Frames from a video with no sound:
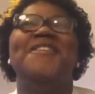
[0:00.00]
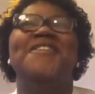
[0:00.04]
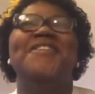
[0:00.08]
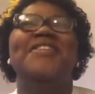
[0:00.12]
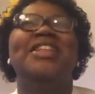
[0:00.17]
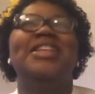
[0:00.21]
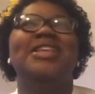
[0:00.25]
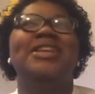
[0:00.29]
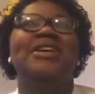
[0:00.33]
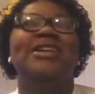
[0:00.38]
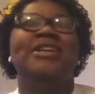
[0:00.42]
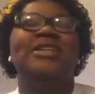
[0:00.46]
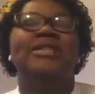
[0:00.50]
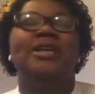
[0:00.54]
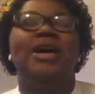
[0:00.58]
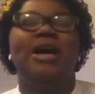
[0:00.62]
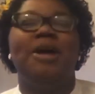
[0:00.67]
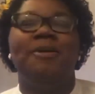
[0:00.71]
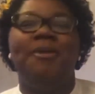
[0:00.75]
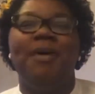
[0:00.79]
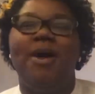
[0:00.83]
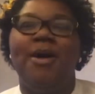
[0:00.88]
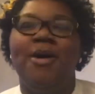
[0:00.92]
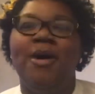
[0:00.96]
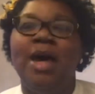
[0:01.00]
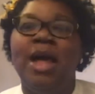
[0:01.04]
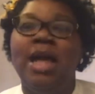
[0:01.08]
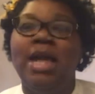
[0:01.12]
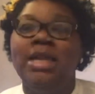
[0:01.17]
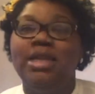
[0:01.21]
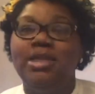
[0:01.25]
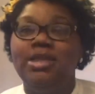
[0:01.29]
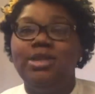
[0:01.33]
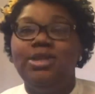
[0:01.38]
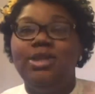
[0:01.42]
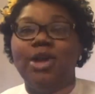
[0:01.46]
we're really going to talk about
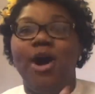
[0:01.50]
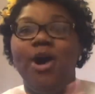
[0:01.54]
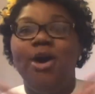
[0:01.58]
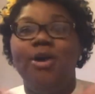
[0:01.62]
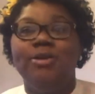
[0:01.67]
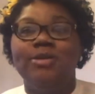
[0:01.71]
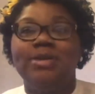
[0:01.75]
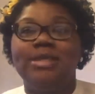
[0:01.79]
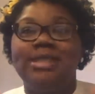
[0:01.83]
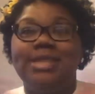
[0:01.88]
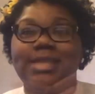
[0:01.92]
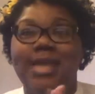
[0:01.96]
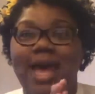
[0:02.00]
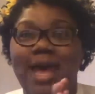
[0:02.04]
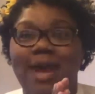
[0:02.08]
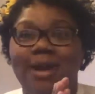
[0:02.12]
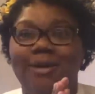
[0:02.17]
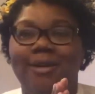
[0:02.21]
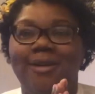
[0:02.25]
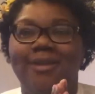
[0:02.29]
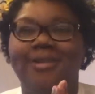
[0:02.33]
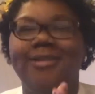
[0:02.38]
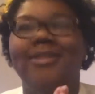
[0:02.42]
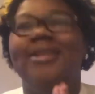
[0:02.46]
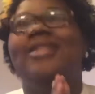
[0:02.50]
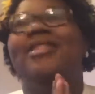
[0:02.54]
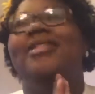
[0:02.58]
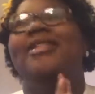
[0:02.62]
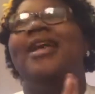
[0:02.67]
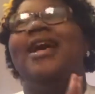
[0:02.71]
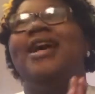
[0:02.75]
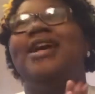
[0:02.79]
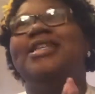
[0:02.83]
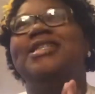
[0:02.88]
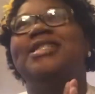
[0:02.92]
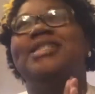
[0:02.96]
don't settle.
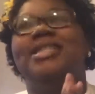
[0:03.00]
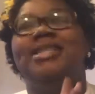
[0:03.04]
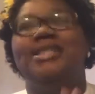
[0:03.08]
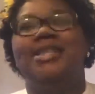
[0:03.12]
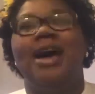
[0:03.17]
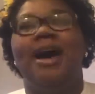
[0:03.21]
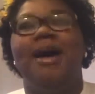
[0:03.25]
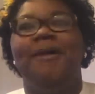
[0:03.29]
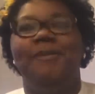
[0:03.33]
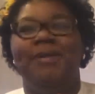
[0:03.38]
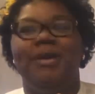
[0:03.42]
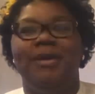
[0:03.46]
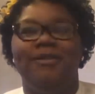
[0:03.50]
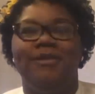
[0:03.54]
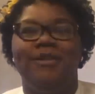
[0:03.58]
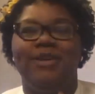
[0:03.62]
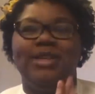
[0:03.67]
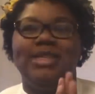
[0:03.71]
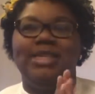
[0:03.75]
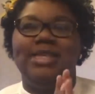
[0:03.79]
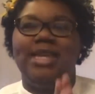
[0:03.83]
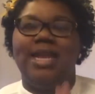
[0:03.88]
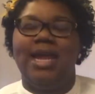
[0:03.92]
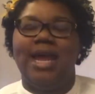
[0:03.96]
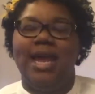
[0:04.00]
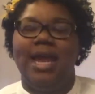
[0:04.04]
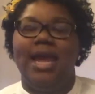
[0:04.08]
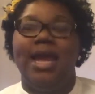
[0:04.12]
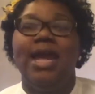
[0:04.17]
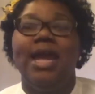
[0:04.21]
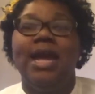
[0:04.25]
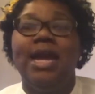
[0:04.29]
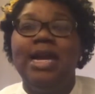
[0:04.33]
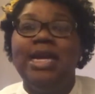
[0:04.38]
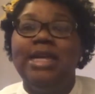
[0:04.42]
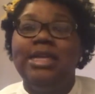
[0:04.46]
That's the topic for today.
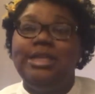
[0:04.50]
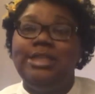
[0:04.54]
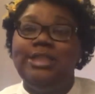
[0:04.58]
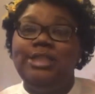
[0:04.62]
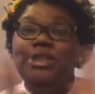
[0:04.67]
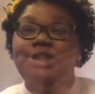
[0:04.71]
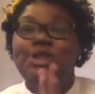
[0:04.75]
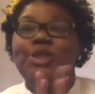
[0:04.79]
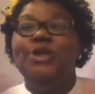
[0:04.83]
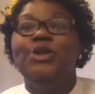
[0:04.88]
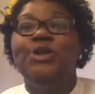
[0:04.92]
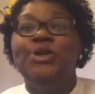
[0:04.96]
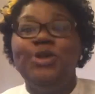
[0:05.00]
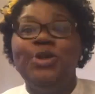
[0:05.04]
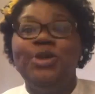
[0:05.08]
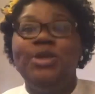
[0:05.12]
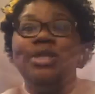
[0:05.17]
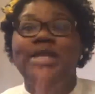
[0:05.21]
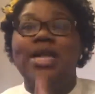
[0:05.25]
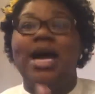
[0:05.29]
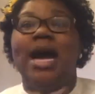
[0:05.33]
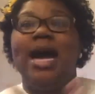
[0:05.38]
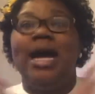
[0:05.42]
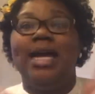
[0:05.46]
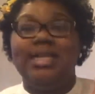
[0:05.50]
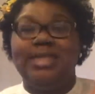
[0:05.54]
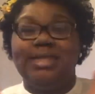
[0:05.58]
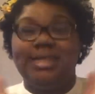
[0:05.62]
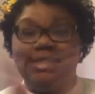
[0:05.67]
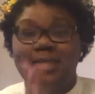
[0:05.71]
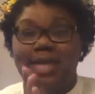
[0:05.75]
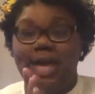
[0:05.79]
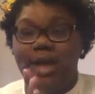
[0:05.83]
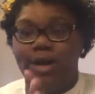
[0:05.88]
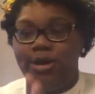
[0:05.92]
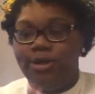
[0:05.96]
Do not
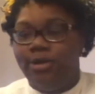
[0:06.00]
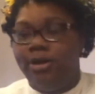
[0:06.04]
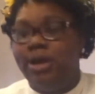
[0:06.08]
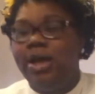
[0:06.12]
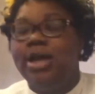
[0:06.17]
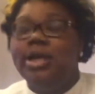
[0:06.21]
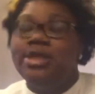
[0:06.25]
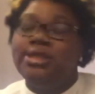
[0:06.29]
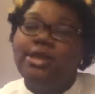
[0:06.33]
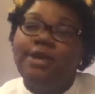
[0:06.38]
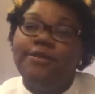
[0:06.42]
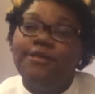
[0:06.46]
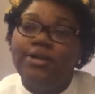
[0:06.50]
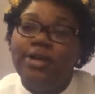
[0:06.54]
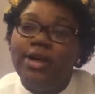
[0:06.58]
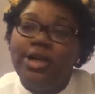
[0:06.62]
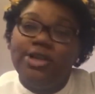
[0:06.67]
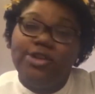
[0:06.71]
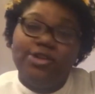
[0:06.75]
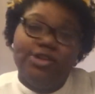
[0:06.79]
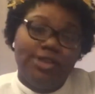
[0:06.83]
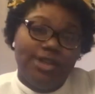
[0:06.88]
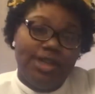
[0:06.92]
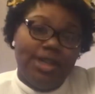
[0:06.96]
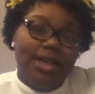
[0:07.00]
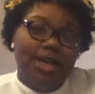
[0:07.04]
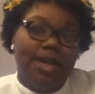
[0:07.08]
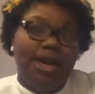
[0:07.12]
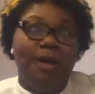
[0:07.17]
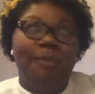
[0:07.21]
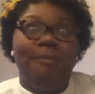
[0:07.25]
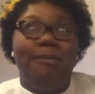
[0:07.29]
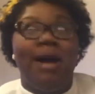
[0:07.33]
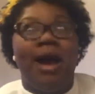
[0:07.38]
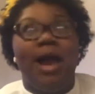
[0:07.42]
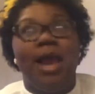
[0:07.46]
settle. So if you're interested in
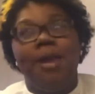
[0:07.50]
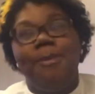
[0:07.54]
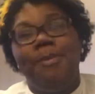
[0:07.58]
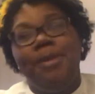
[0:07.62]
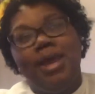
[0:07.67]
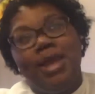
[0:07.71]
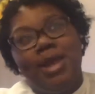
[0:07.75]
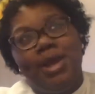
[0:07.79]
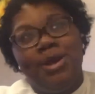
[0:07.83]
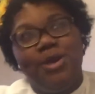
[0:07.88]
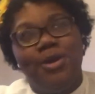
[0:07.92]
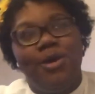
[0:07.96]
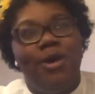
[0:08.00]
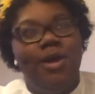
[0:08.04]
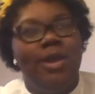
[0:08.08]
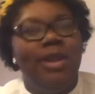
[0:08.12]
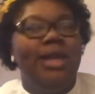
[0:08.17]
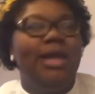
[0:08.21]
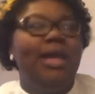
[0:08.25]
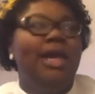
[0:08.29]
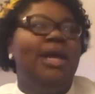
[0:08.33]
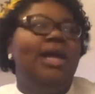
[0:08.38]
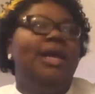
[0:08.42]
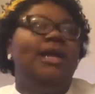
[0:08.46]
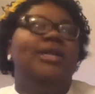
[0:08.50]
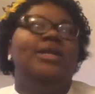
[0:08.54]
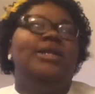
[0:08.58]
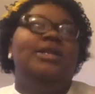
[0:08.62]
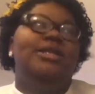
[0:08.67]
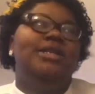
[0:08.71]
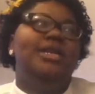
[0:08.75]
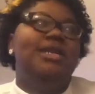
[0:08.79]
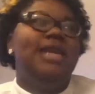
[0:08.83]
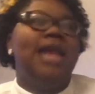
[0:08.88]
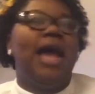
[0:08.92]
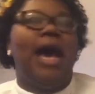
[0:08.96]
hearing my opinion on
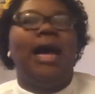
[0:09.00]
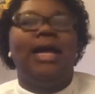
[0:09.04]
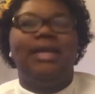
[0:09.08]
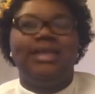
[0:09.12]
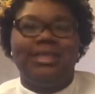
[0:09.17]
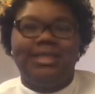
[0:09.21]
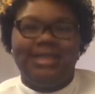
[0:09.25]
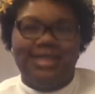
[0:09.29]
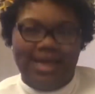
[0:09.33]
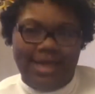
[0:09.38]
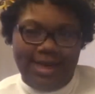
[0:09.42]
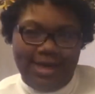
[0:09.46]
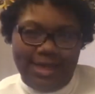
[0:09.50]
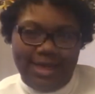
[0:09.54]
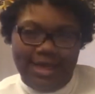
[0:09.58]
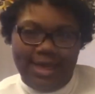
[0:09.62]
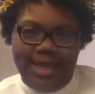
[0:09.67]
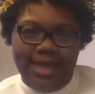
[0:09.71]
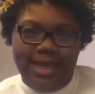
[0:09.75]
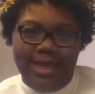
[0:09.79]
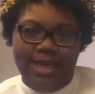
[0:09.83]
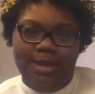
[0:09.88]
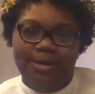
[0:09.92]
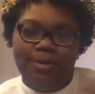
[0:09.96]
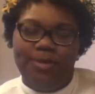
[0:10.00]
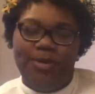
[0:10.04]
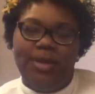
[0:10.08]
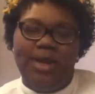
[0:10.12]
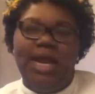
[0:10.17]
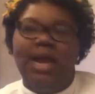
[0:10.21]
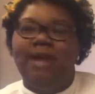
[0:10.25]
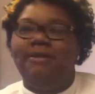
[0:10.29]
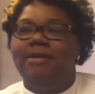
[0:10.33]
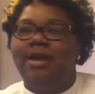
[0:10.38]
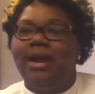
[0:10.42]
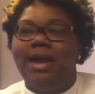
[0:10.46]
not settling and
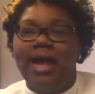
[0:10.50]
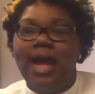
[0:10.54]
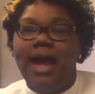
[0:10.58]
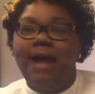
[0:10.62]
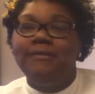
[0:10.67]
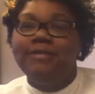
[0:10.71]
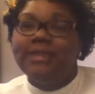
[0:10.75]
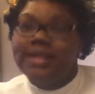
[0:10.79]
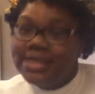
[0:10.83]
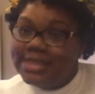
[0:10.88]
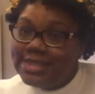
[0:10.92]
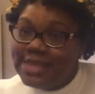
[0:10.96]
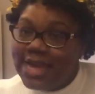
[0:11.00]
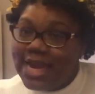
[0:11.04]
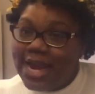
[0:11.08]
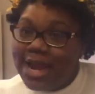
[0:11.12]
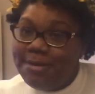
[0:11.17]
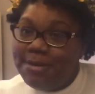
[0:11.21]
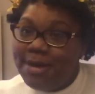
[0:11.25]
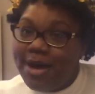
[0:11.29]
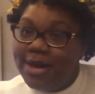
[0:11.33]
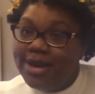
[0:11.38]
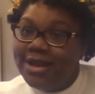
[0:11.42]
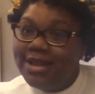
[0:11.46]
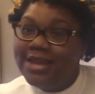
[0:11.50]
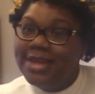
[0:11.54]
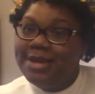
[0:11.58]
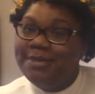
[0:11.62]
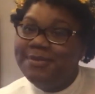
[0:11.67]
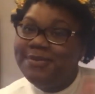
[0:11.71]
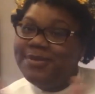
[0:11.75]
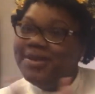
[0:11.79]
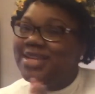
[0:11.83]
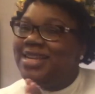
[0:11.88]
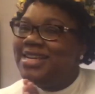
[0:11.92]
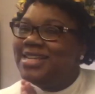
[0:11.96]
whatever I have to say about it,
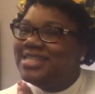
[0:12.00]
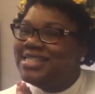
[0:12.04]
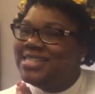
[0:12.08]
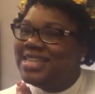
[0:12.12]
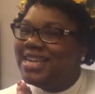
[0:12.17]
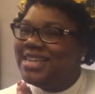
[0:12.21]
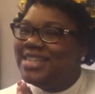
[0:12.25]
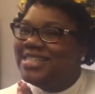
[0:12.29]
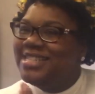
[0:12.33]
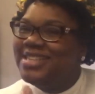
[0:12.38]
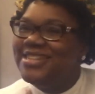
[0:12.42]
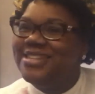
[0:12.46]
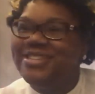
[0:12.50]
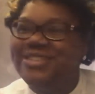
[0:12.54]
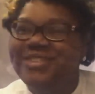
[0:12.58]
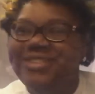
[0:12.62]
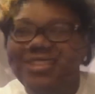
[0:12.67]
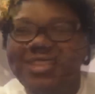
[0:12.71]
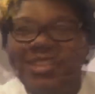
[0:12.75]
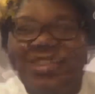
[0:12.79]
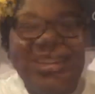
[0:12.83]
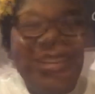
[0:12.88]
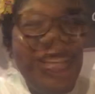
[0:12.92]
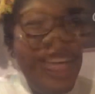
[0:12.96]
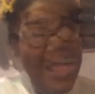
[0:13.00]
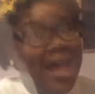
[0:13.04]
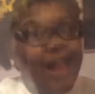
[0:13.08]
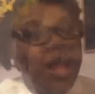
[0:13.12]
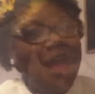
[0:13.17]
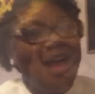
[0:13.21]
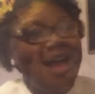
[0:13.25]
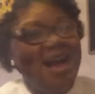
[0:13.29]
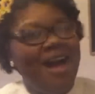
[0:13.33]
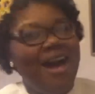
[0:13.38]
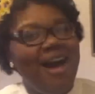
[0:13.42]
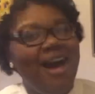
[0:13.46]
then please stay tuned. All
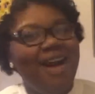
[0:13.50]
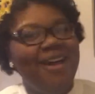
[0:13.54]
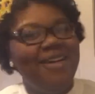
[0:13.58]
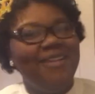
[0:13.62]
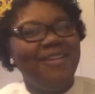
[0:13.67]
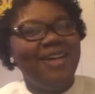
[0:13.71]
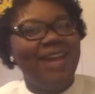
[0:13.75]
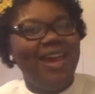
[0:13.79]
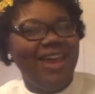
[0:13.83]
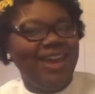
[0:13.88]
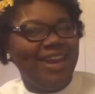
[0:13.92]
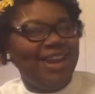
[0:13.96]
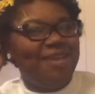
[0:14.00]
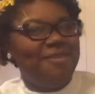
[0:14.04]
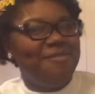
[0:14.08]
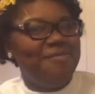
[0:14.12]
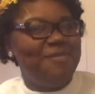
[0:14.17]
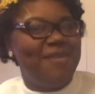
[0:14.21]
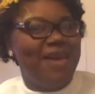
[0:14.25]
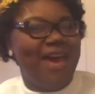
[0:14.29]
right, I'm